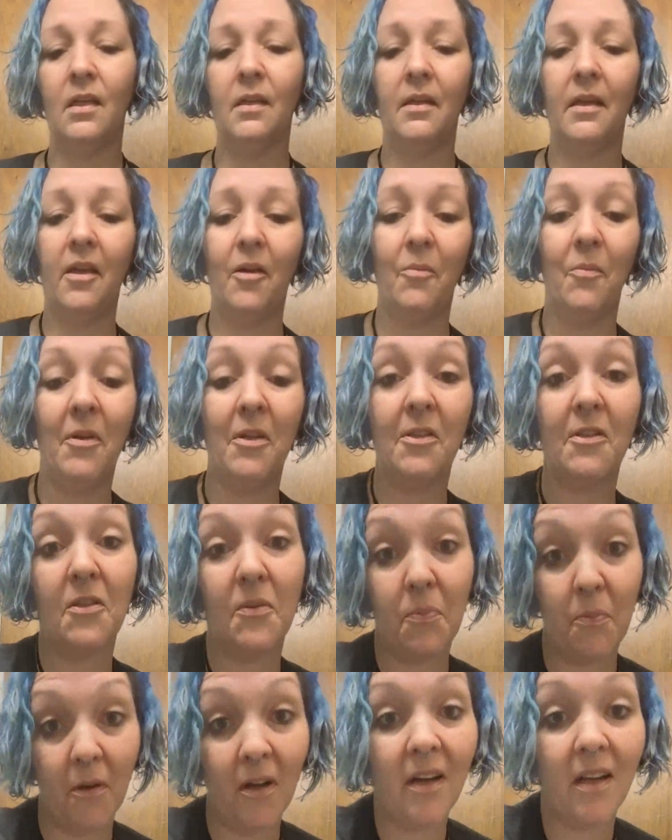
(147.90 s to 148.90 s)
get my
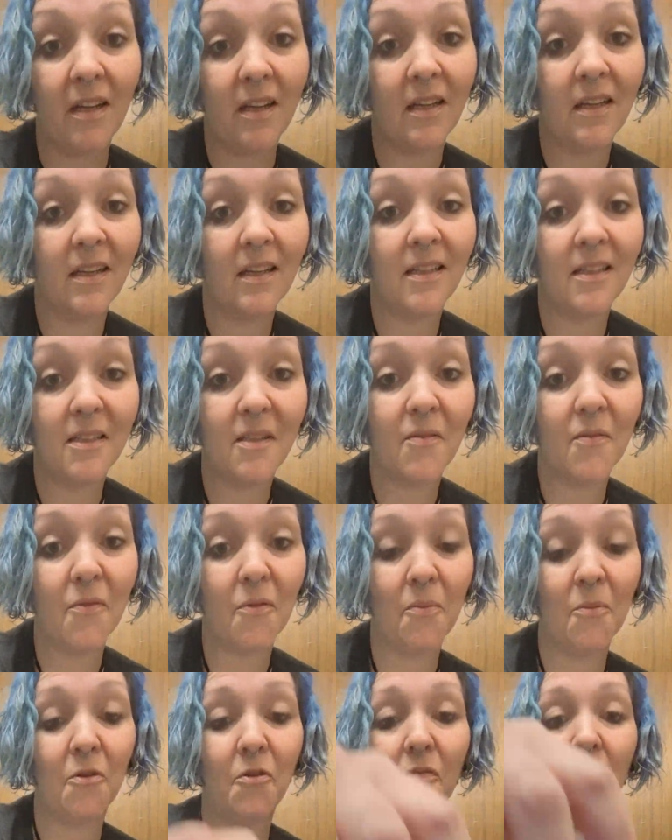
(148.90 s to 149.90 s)
spray adhesive
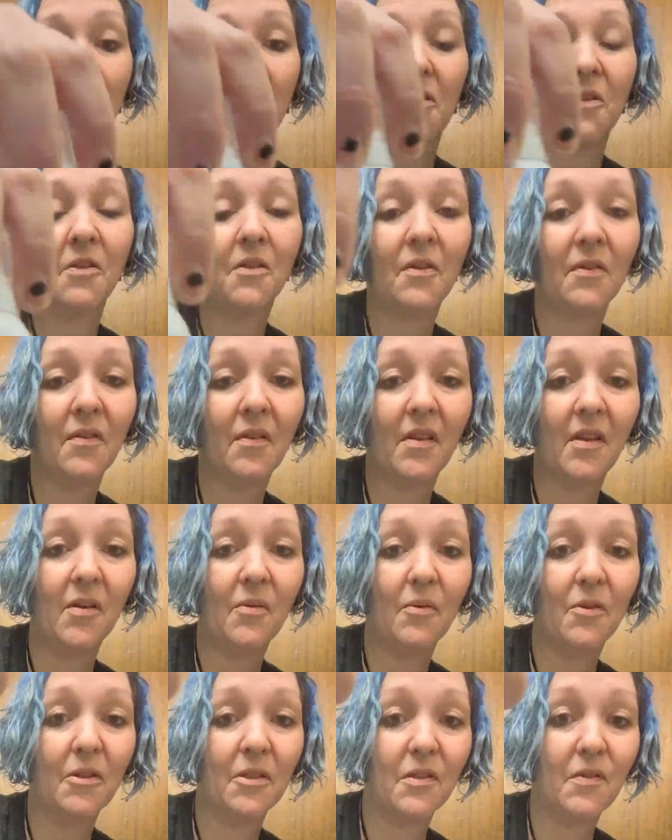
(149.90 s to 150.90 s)
remover. That
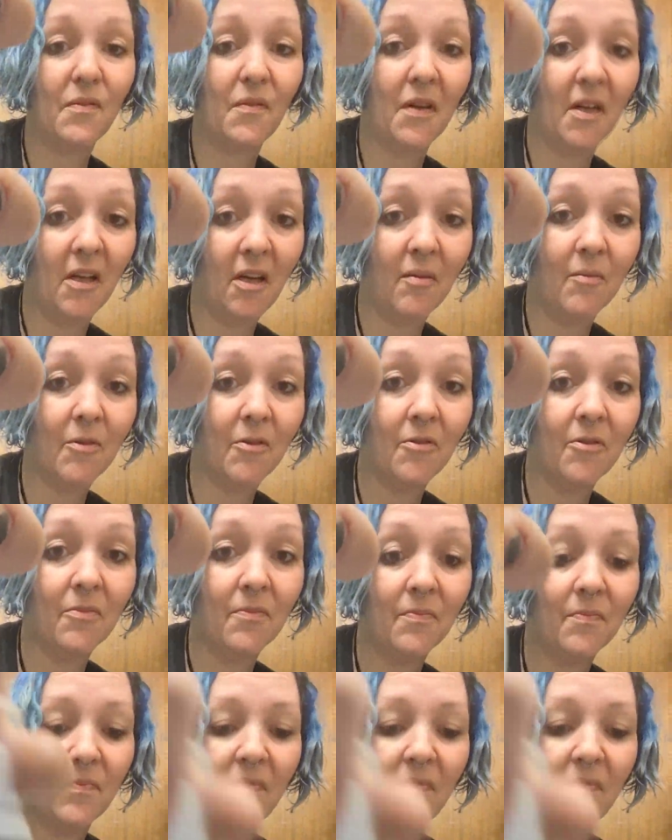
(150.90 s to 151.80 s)
works phenomenal.